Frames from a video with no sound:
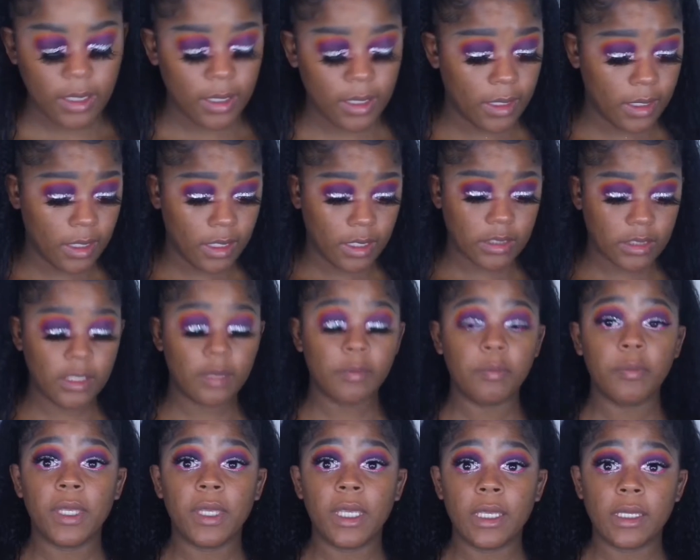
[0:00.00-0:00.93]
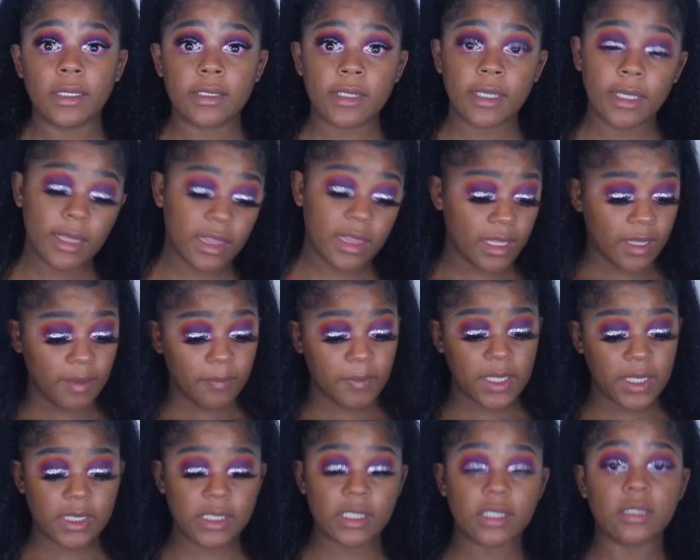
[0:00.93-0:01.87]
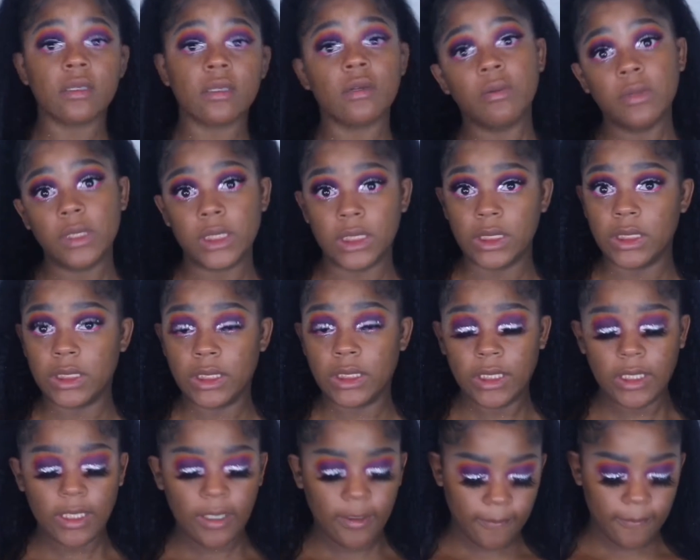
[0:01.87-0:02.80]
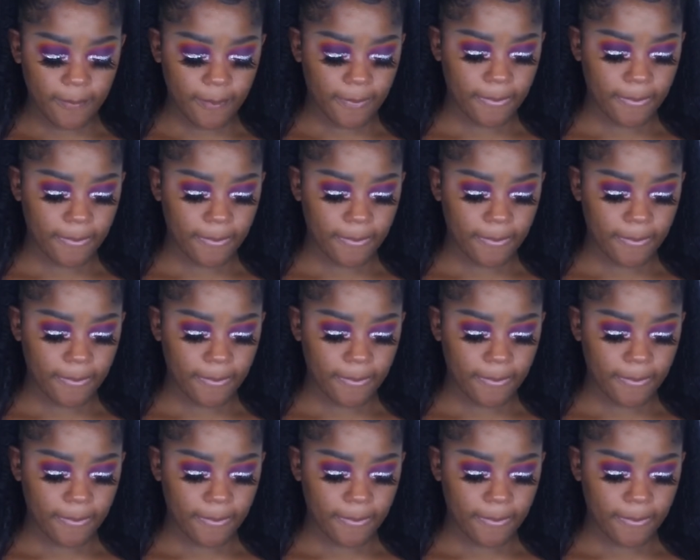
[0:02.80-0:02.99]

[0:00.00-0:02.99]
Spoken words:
Easy peasy lemon squeezy.